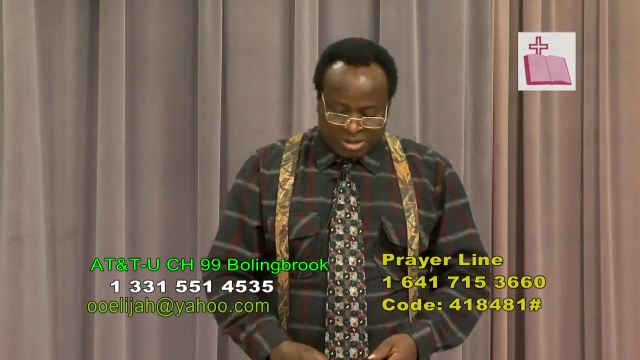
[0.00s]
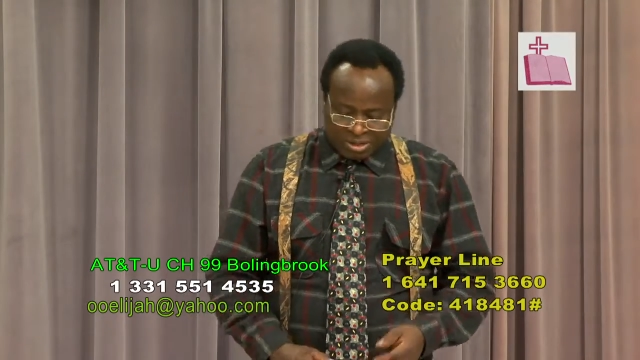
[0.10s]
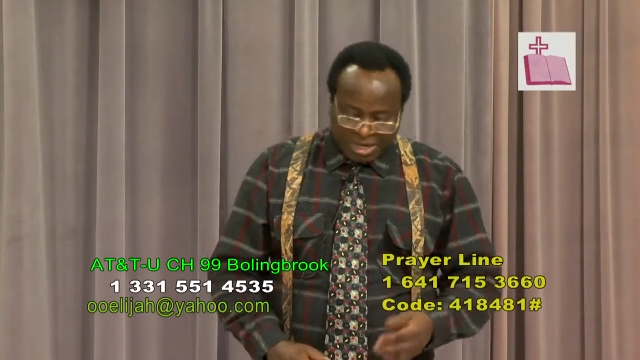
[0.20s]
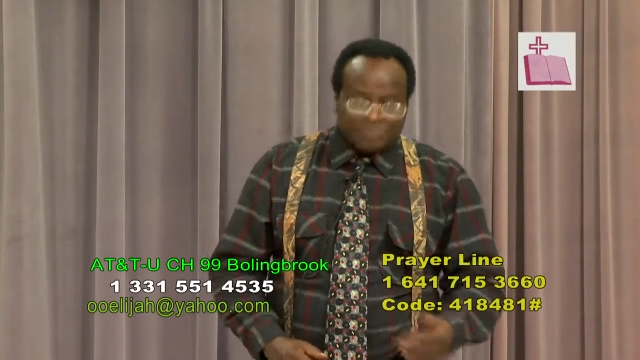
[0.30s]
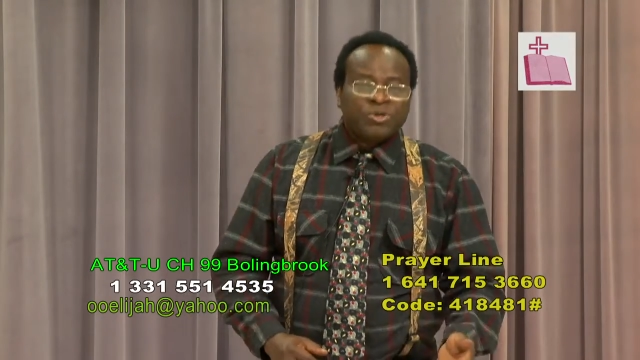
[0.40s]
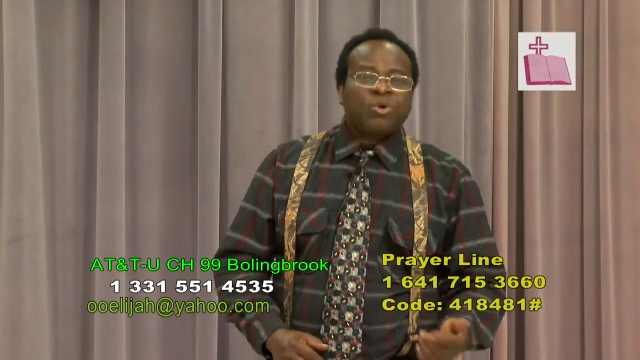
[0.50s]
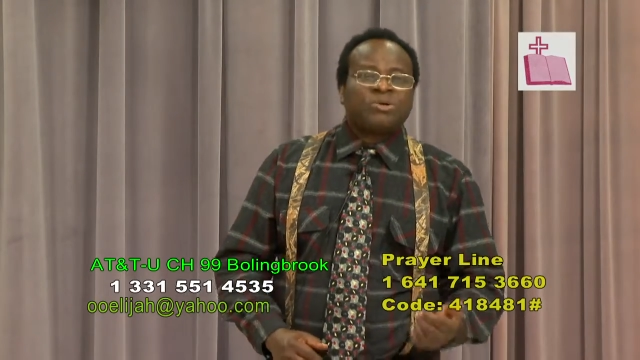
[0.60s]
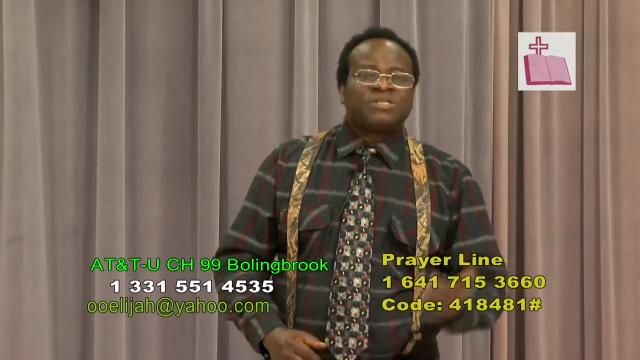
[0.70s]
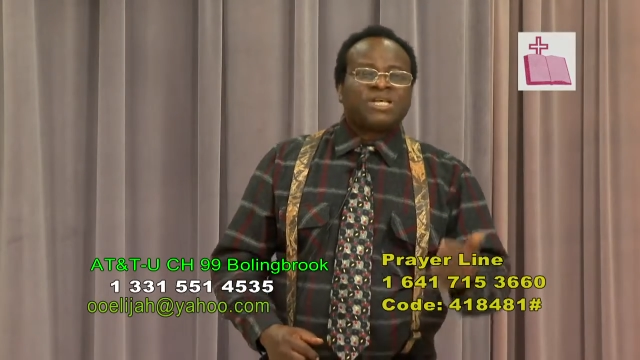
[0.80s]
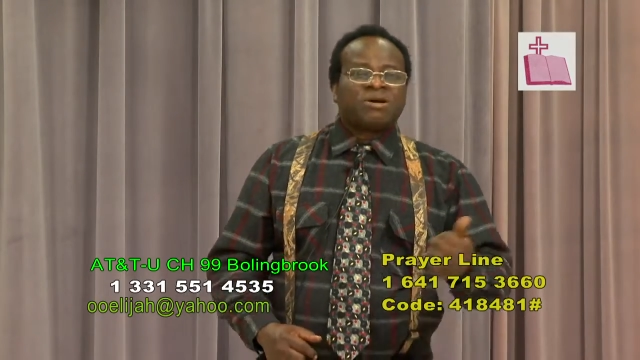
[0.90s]
Let me go to
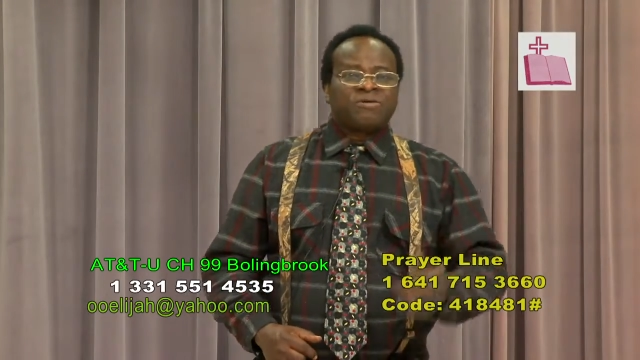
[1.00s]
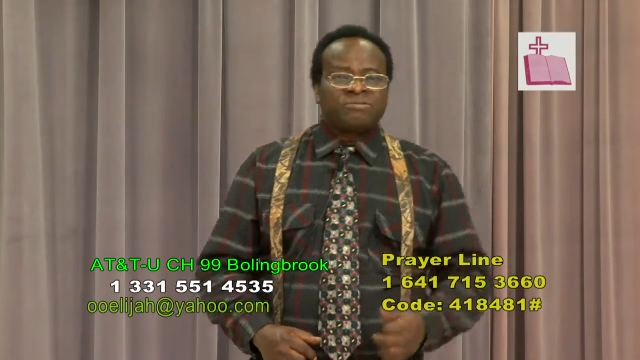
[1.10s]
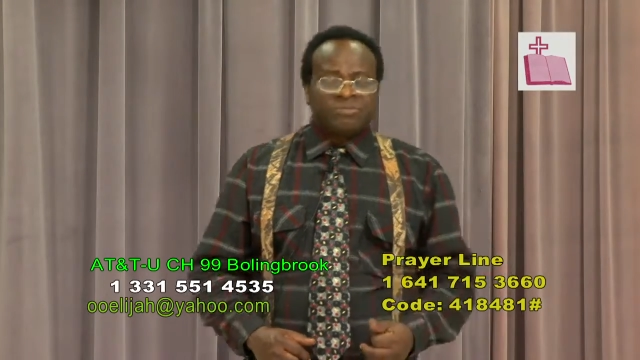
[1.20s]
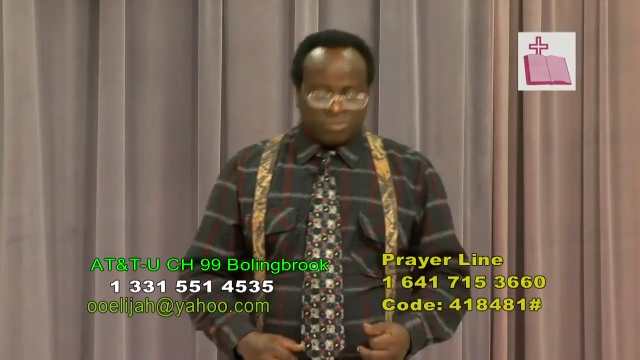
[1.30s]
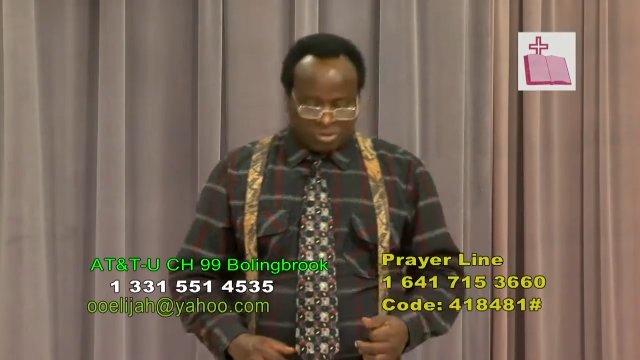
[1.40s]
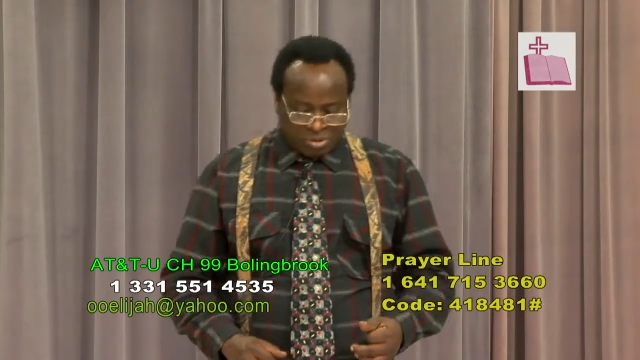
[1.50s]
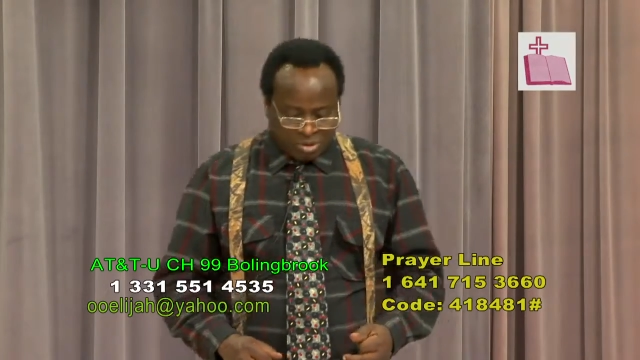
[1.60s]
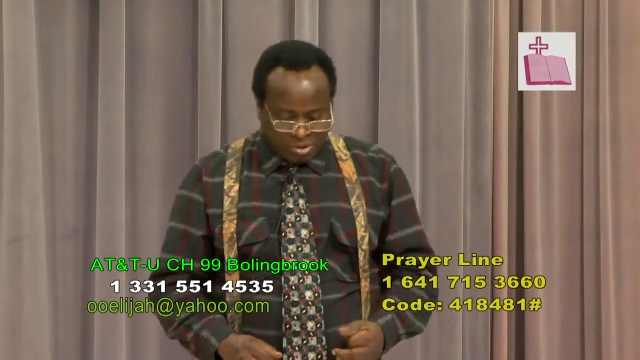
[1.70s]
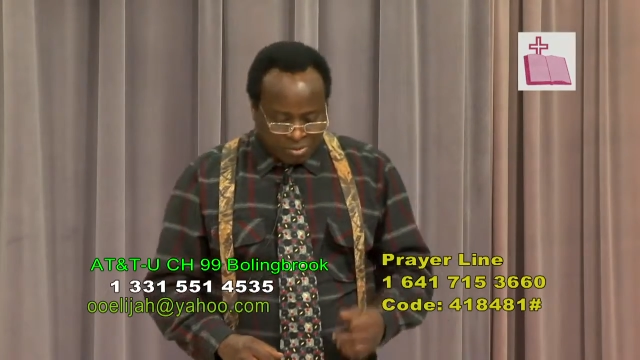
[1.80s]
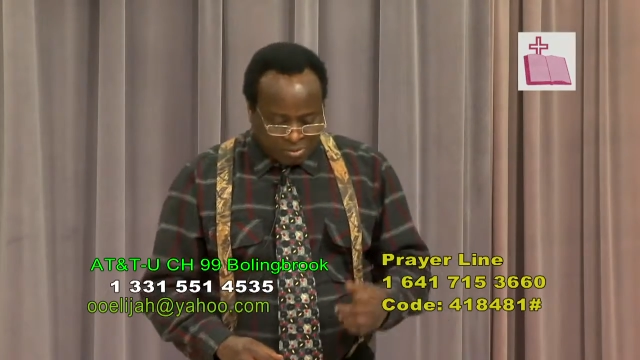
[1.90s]
the
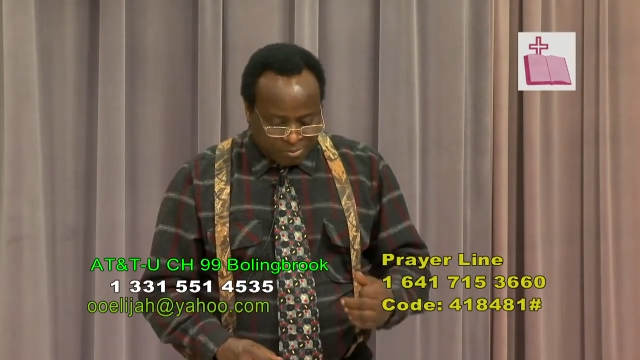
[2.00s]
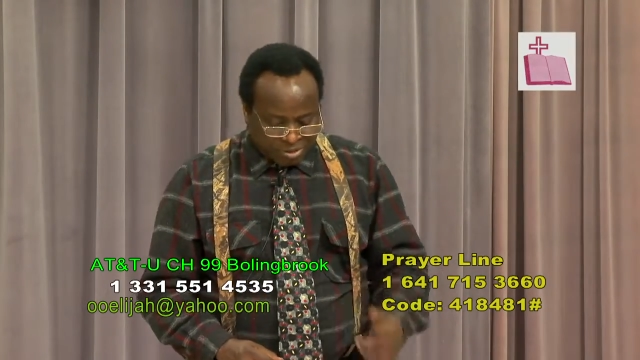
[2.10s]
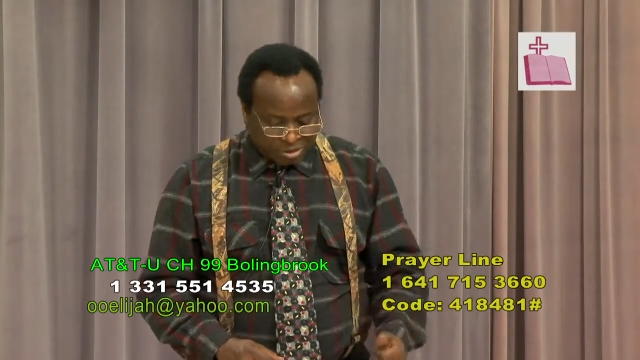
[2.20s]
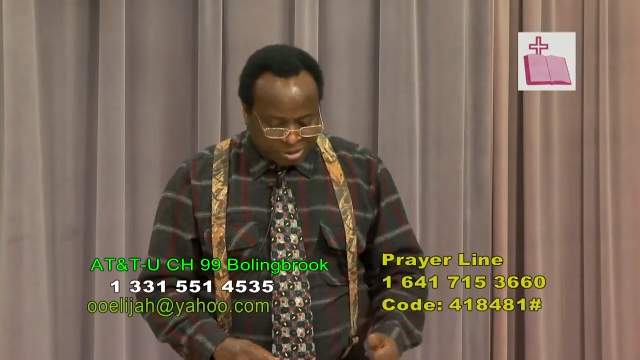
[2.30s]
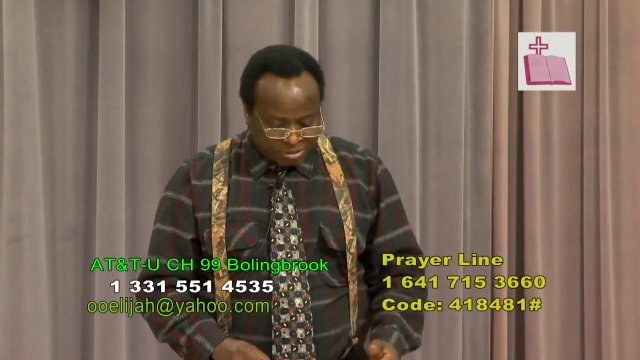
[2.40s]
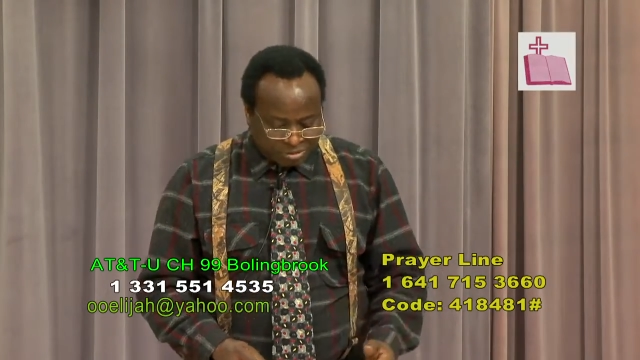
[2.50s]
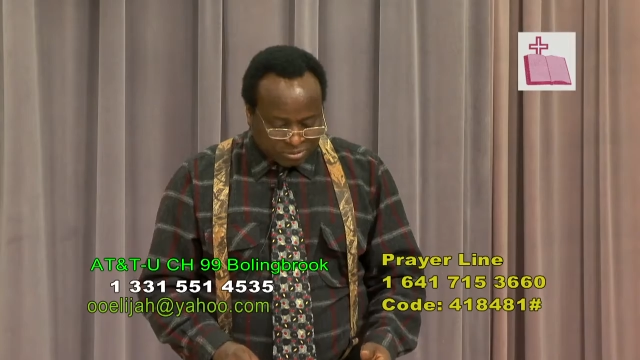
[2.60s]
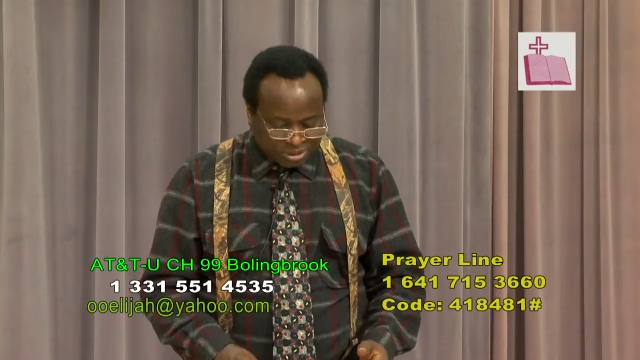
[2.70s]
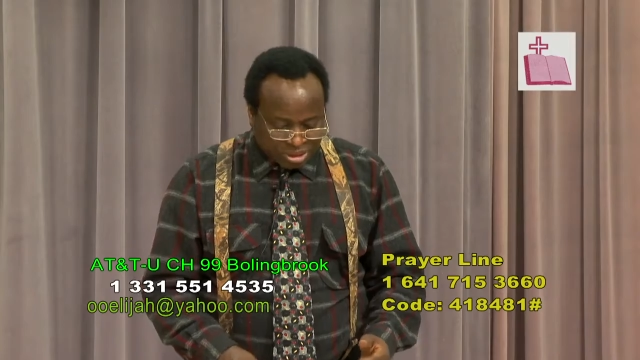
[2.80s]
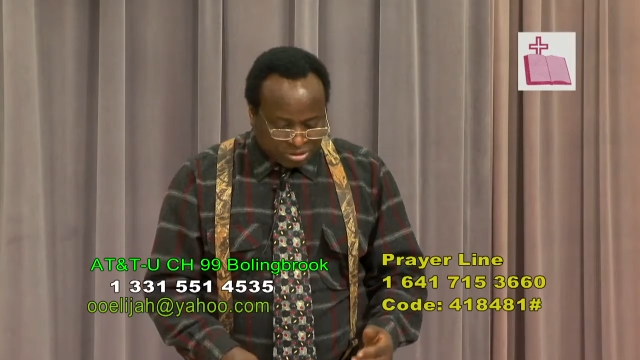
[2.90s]

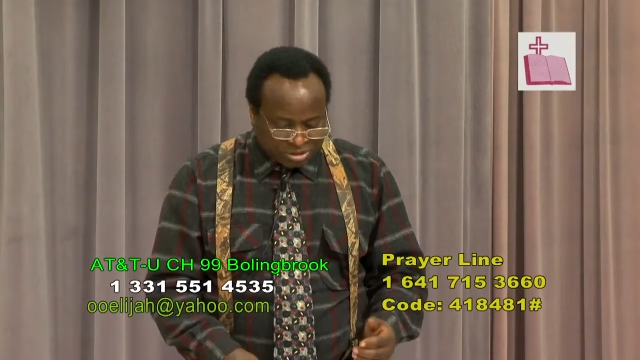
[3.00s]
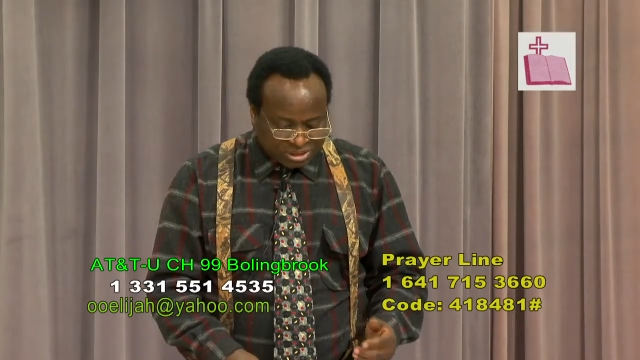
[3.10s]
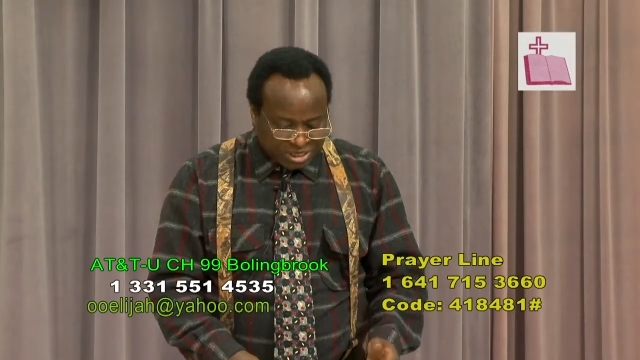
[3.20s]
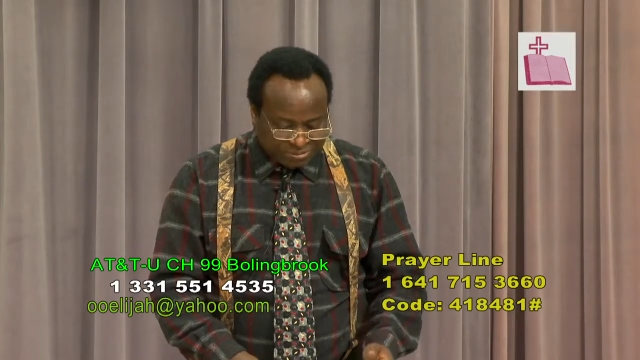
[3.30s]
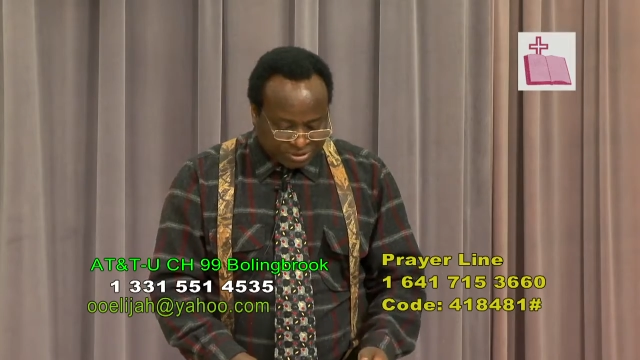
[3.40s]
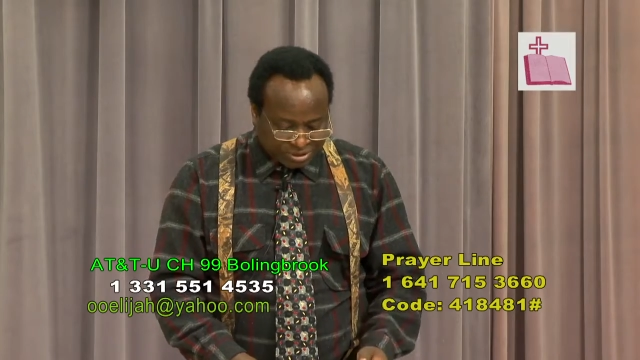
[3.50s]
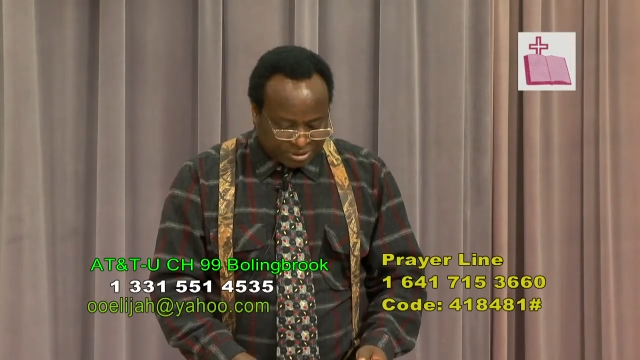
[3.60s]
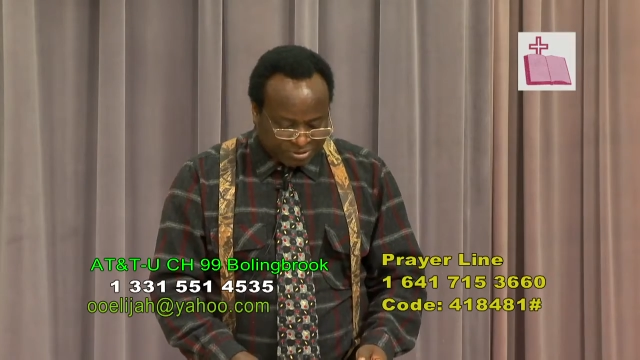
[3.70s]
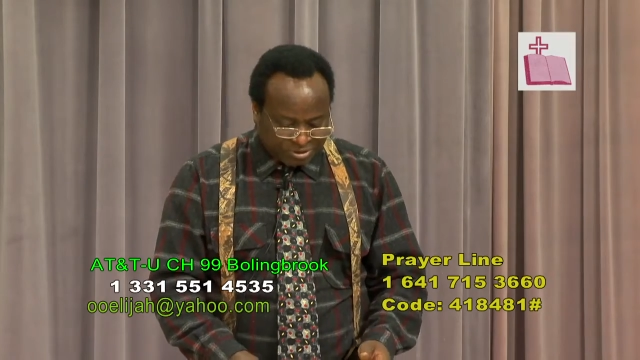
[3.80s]
second chapter,